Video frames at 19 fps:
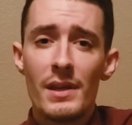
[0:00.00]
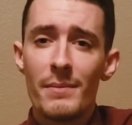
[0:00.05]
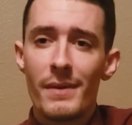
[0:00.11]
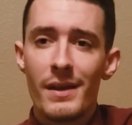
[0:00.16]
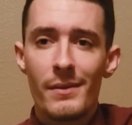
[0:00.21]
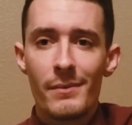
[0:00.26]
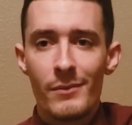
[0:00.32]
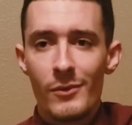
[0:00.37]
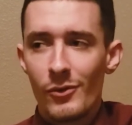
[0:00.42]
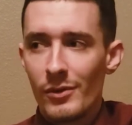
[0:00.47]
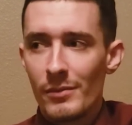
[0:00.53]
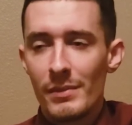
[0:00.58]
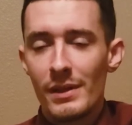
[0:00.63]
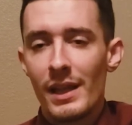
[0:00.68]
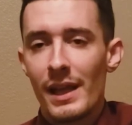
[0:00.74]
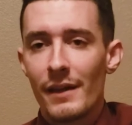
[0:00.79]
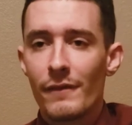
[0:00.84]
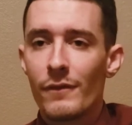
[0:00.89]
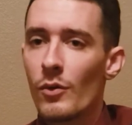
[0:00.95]
It might only be
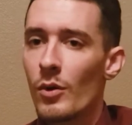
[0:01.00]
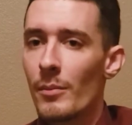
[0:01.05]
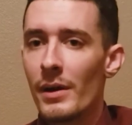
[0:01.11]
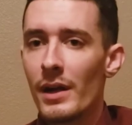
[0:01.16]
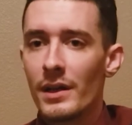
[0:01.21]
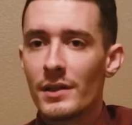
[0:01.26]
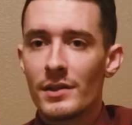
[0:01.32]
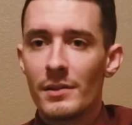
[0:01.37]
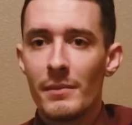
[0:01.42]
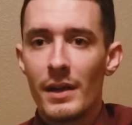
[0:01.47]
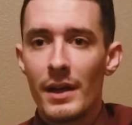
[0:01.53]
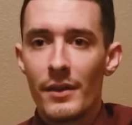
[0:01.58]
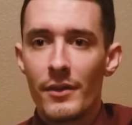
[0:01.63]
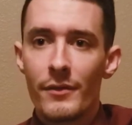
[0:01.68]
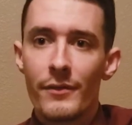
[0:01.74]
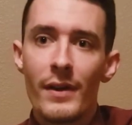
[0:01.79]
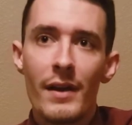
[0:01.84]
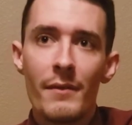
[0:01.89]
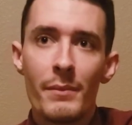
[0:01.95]
like $4 a month
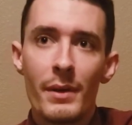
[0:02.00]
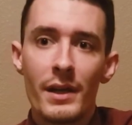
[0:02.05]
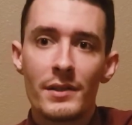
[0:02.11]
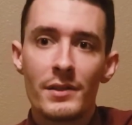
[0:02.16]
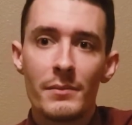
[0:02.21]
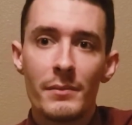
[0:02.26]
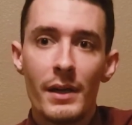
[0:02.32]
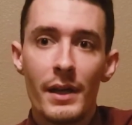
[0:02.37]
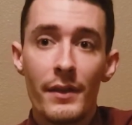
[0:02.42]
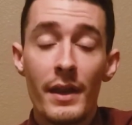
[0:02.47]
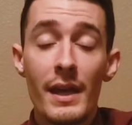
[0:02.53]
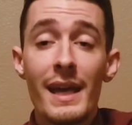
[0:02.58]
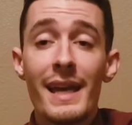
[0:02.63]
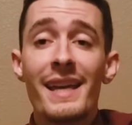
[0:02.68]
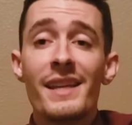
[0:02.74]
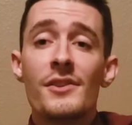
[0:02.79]
or $5 a month.